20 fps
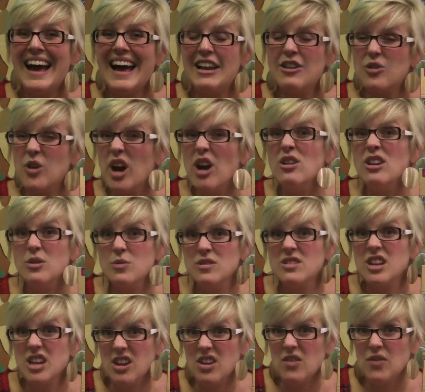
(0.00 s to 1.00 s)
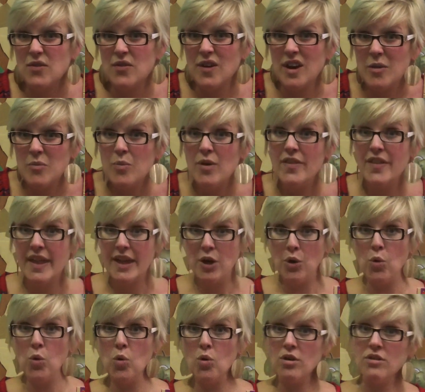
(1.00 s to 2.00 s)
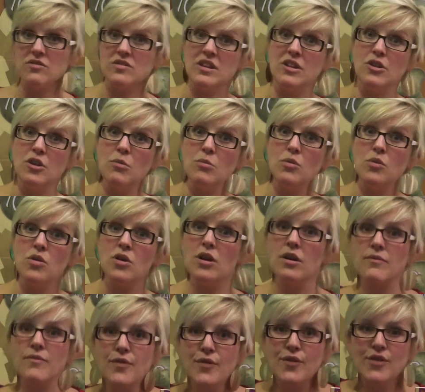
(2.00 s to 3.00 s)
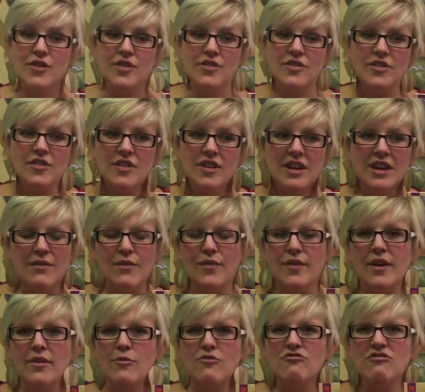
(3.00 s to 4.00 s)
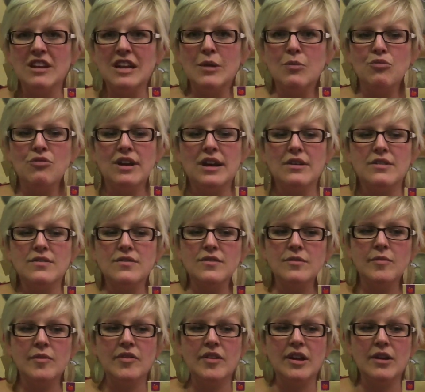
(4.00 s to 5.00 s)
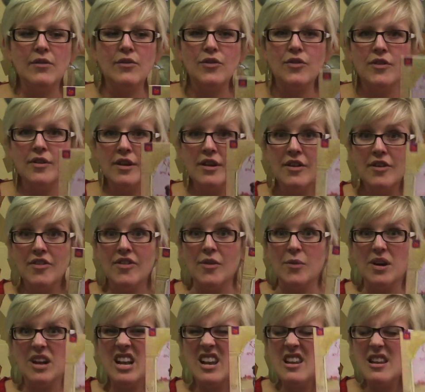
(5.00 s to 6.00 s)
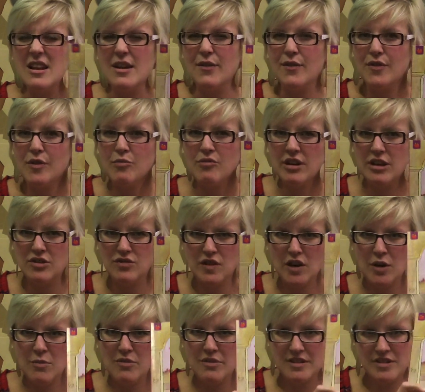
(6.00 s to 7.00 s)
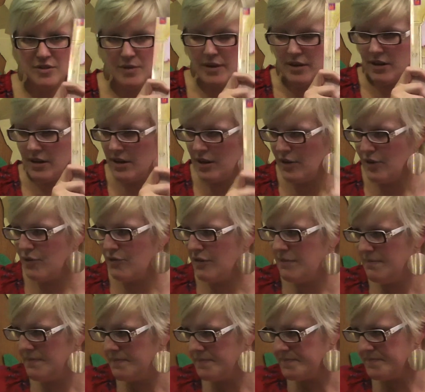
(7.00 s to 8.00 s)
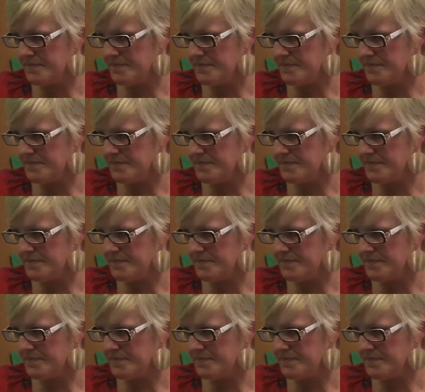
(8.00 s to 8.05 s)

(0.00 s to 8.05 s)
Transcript: And not only was it good fun, but they all got a lot more confident and felt really proud of themselves. So I'd love to bring drama into our classroom.